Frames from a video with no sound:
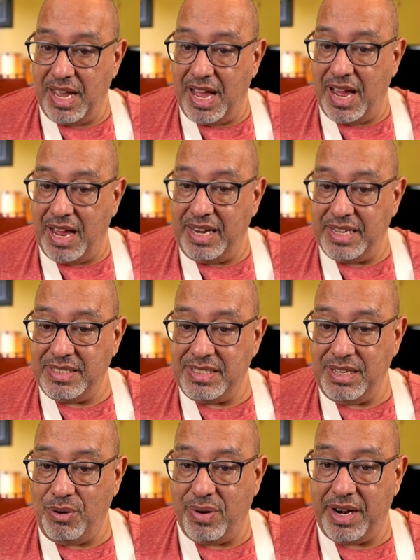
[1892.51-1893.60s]
Let's
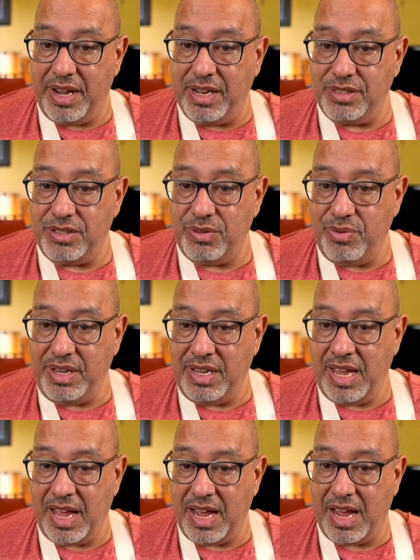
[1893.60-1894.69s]
see what else we
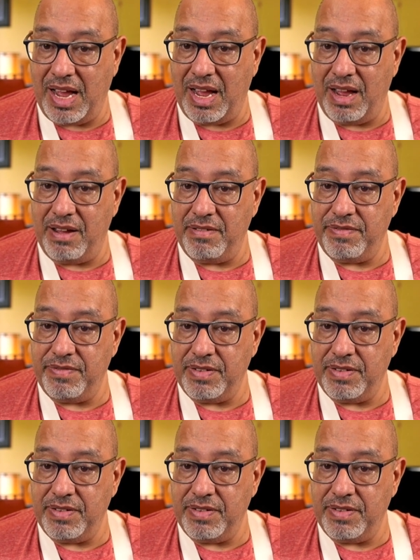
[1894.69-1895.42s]
have.